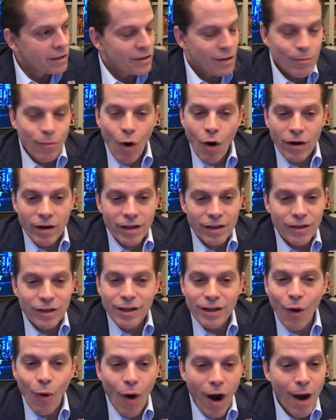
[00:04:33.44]
the market
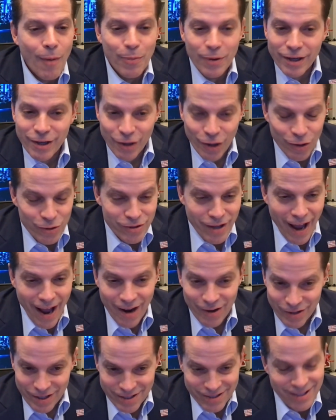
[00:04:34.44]
could go up, it could go
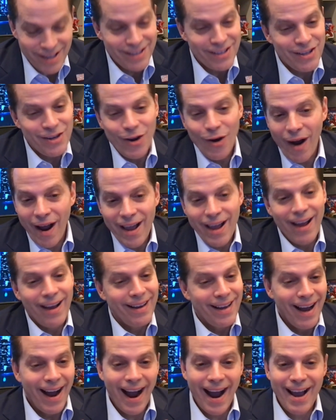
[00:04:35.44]
down. I said,
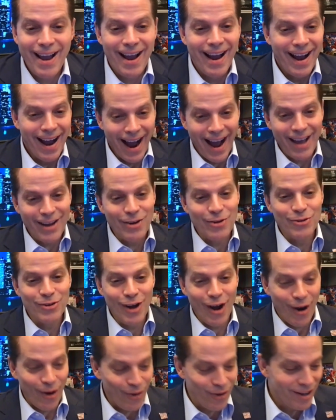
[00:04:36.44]
I don't
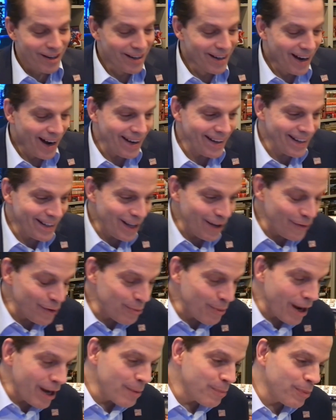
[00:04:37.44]
know. I could give
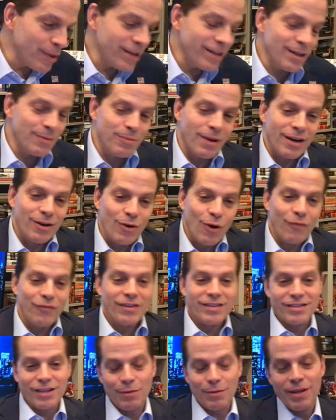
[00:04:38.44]
you my opinion, but I don't know if
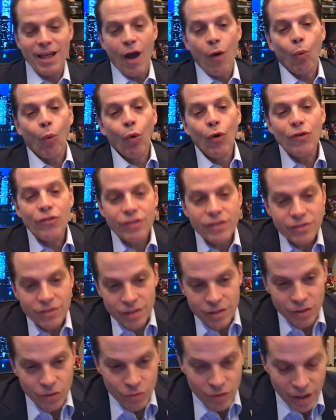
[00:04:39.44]
it's going to be that worth it
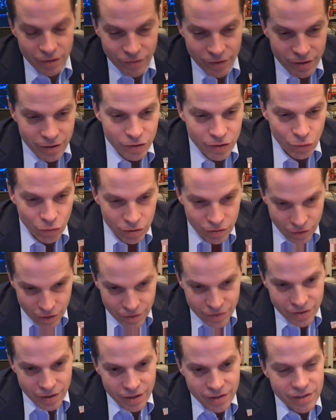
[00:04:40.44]
to you given your
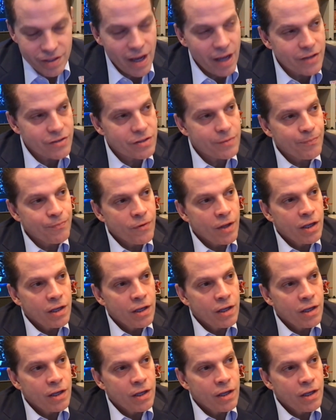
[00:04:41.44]
success.